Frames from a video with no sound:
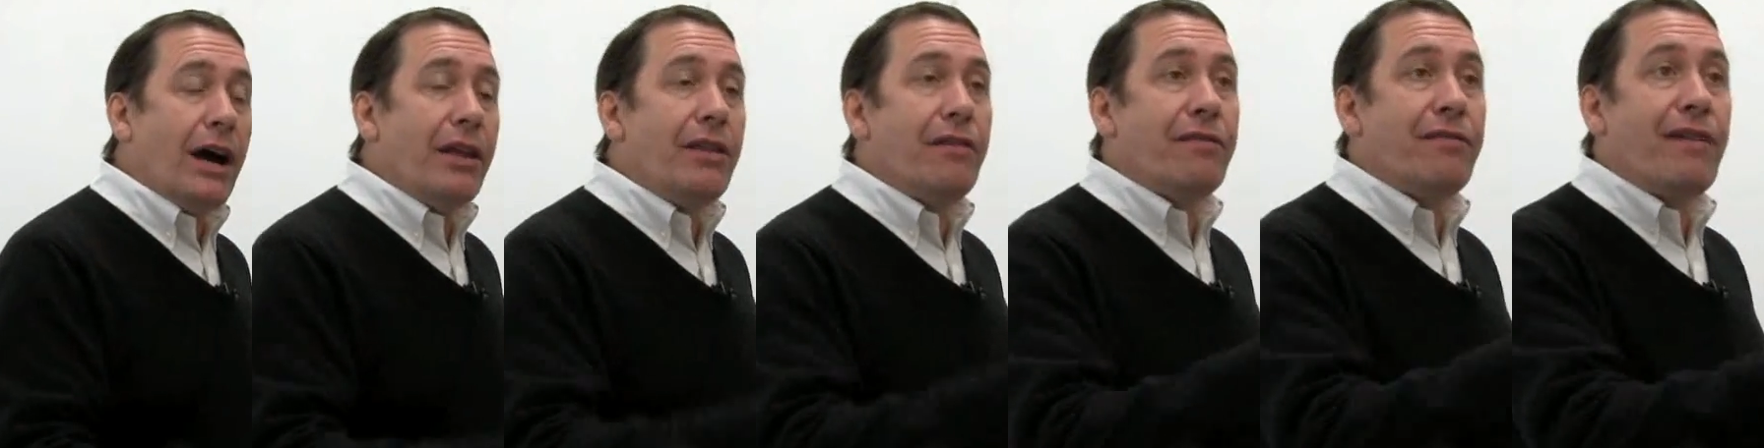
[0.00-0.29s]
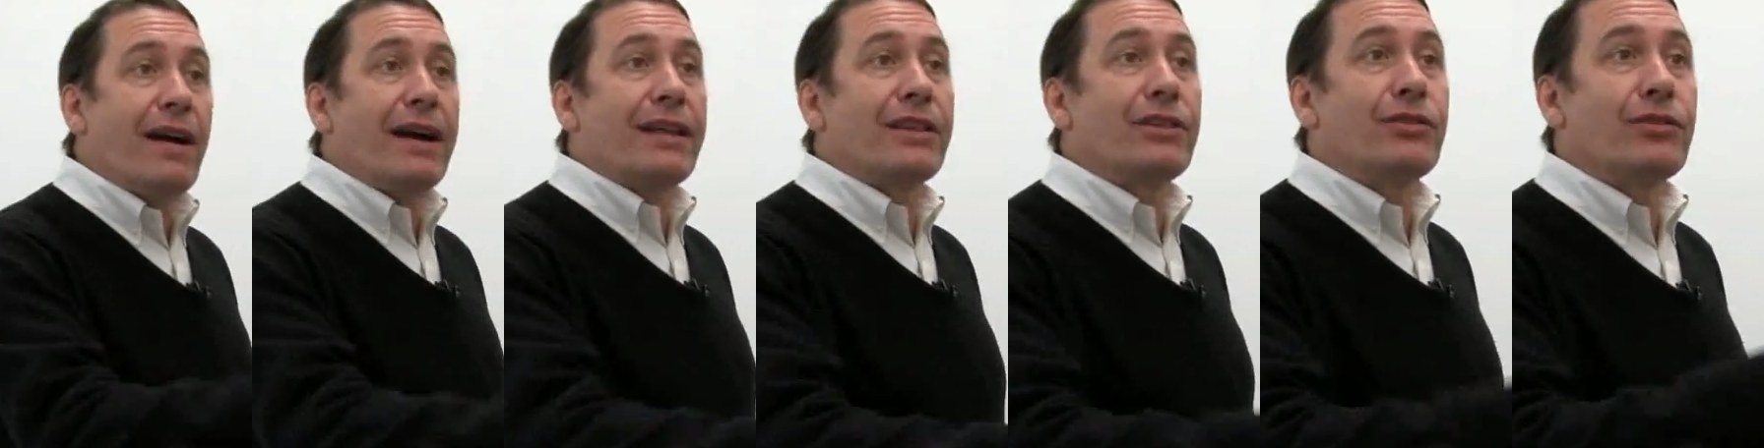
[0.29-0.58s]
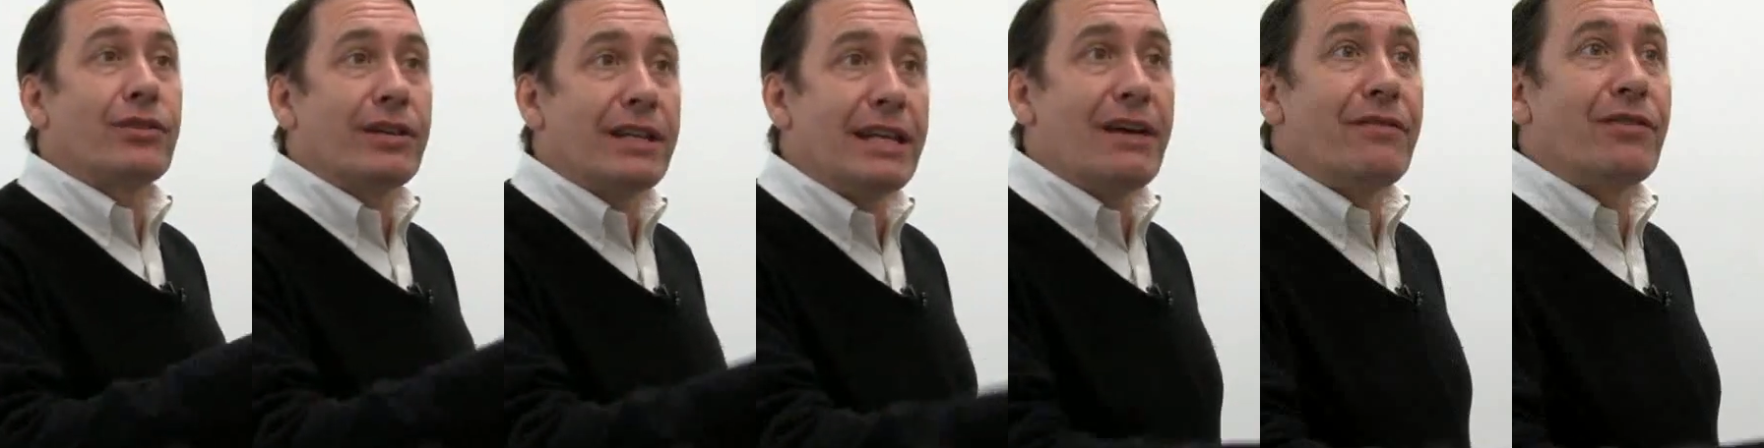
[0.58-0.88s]
And the fact that
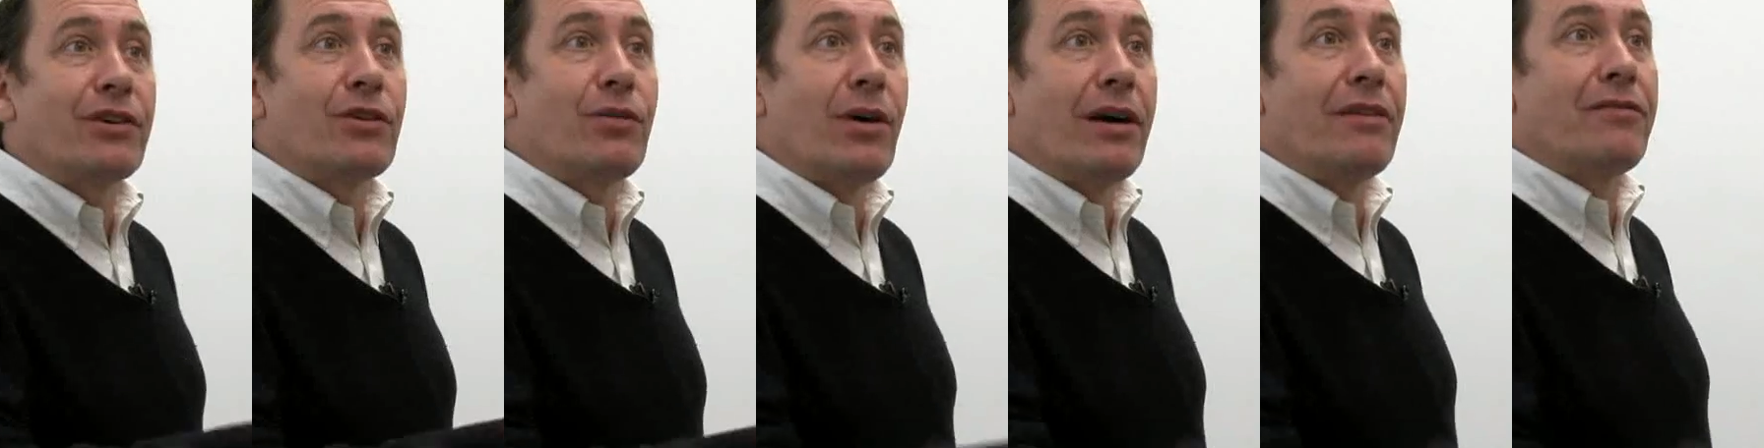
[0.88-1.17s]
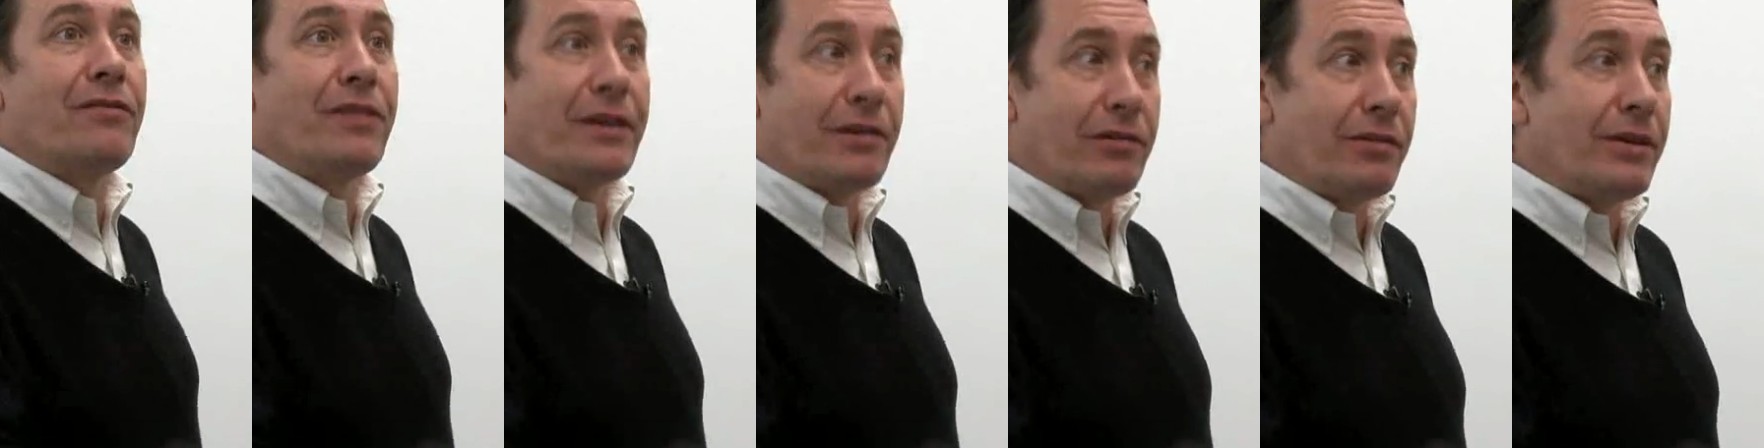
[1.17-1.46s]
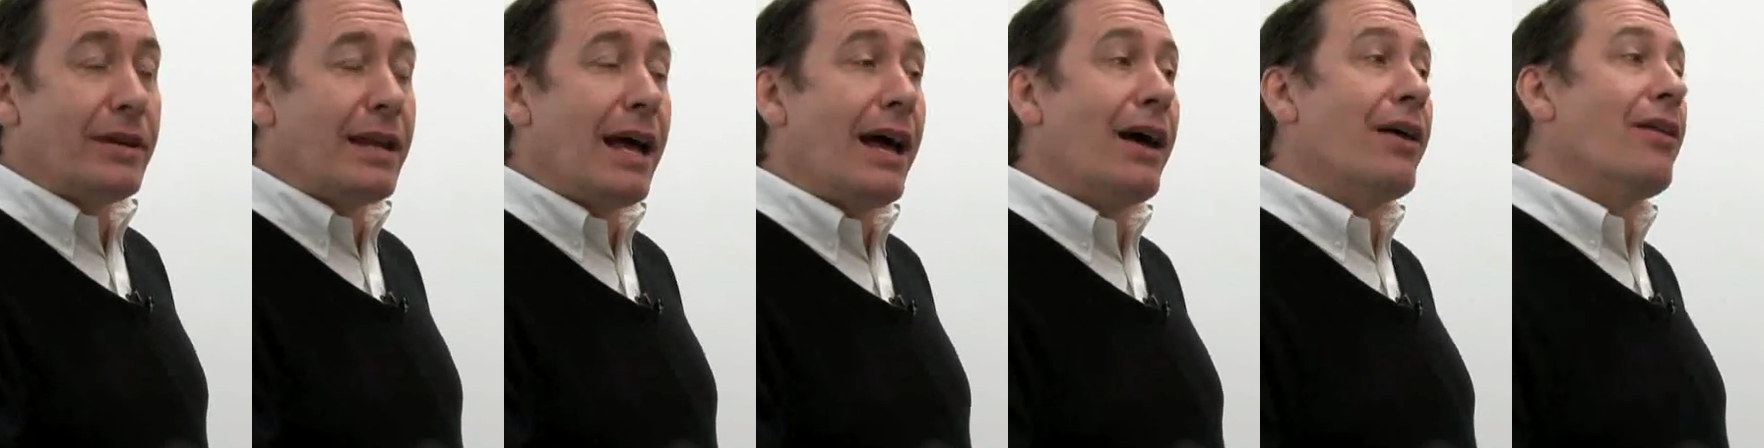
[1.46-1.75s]
you can never quite figure
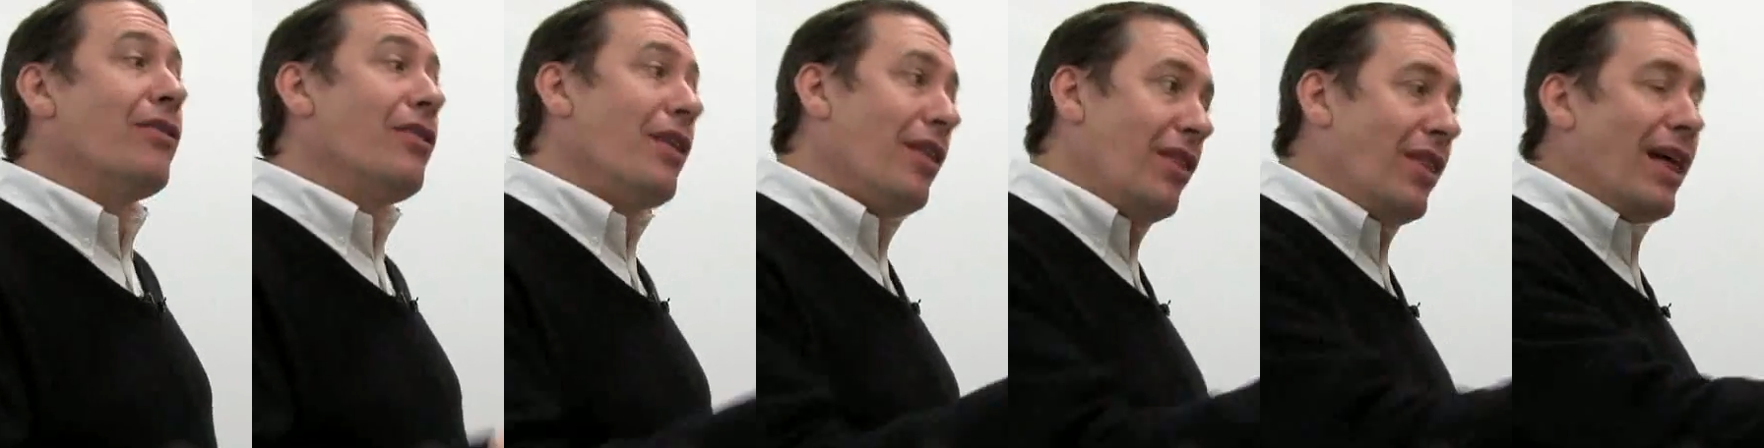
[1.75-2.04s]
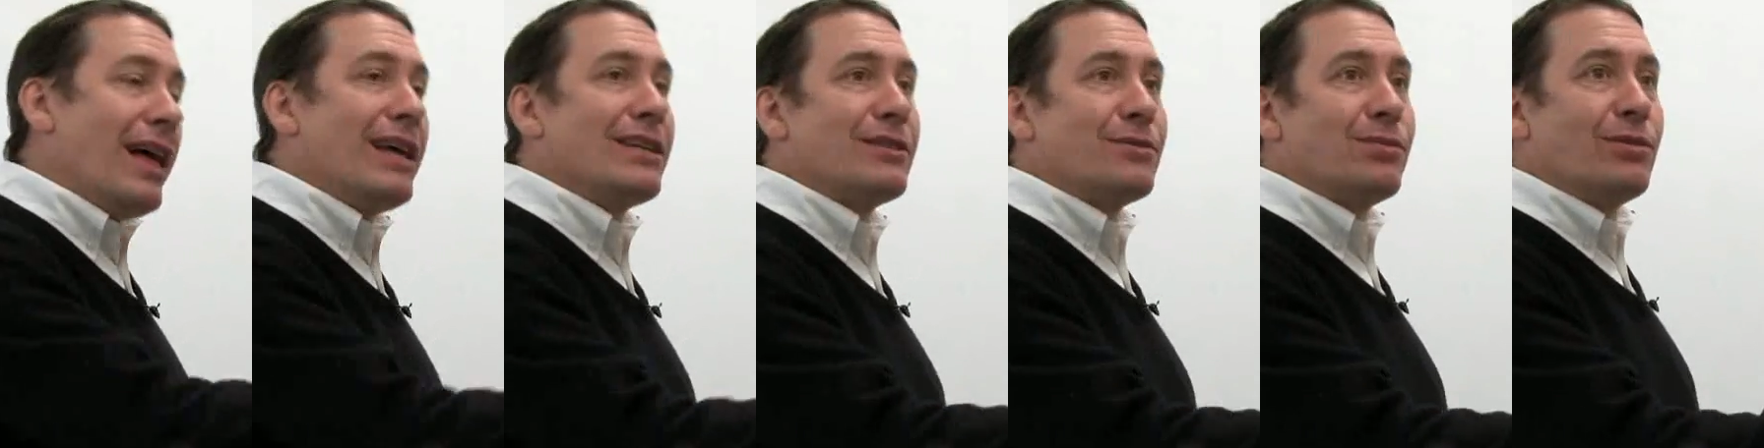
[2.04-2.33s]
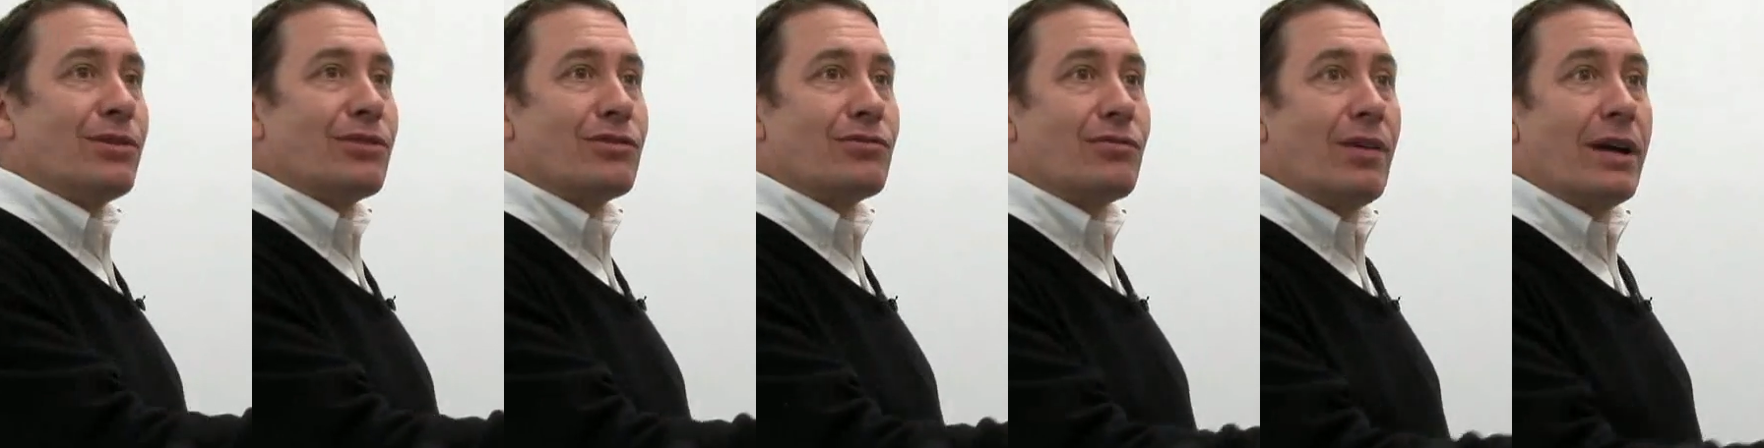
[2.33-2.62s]
it out, that's
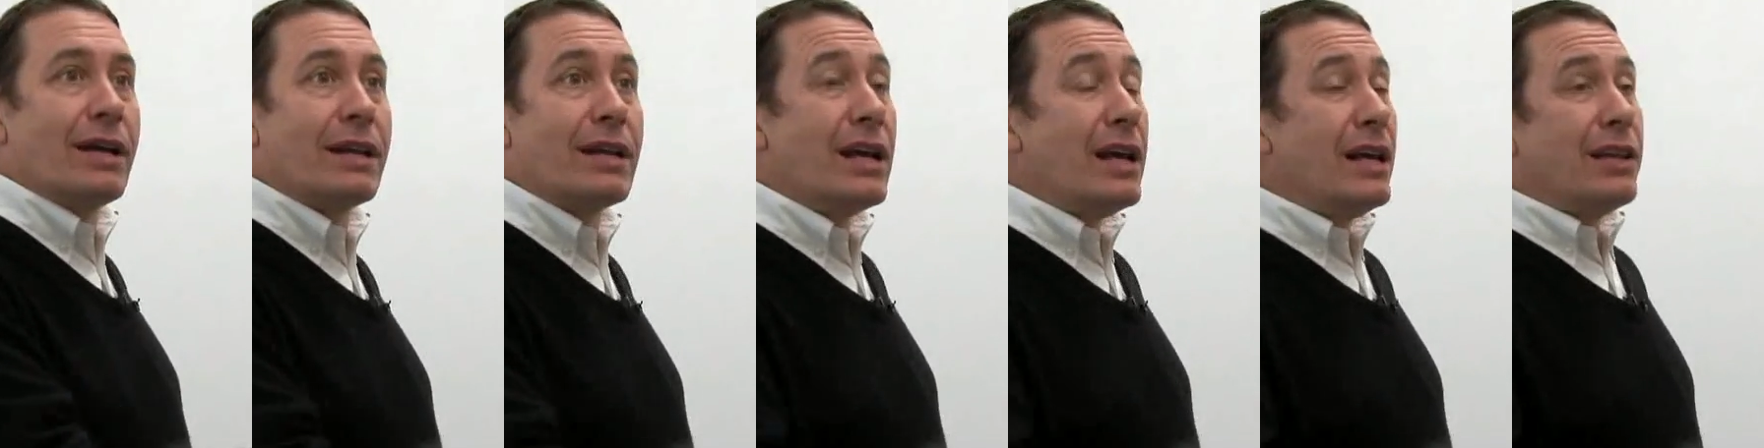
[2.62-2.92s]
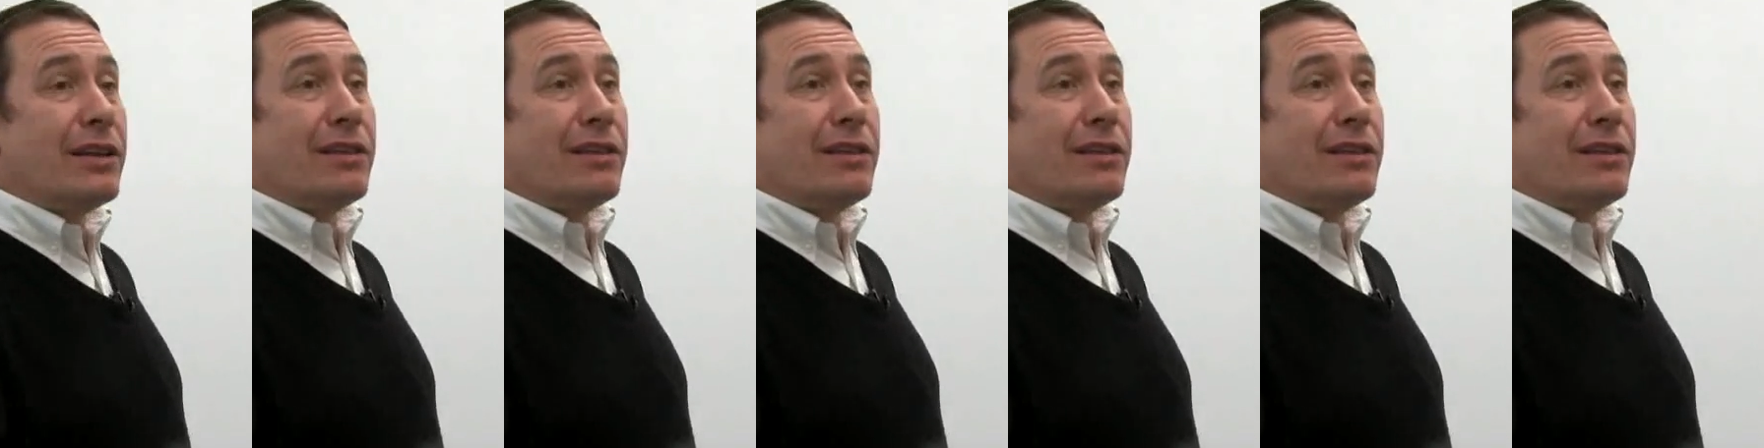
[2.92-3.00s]
what's great.